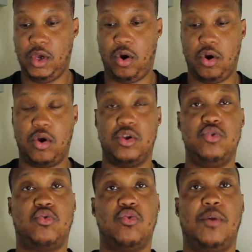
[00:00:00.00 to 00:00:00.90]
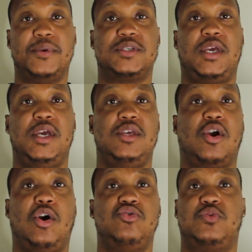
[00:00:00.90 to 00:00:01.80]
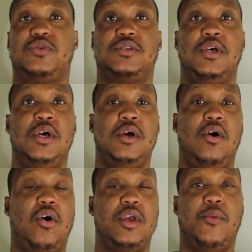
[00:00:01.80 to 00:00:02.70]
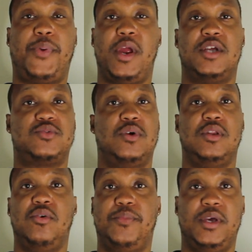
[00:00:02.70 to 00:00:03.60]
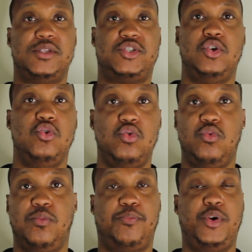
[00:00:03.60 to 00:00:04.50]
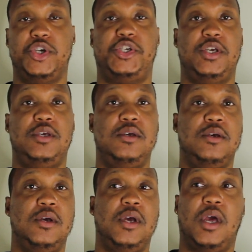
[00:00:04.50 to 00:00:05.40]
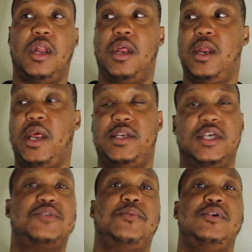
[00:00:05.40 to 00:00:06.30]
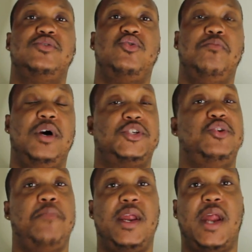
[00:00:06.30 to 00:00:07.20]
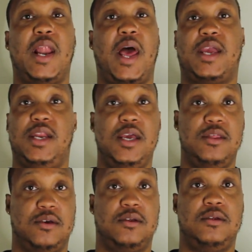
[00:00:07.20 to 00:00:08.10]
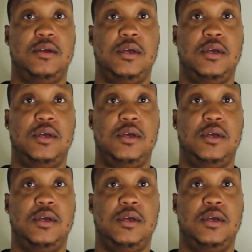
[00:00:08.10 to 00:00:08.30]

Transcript: or you grew up as a kid and your coach was, or your parents were a little bit too pushy and they discipline you too much, you may not like it either.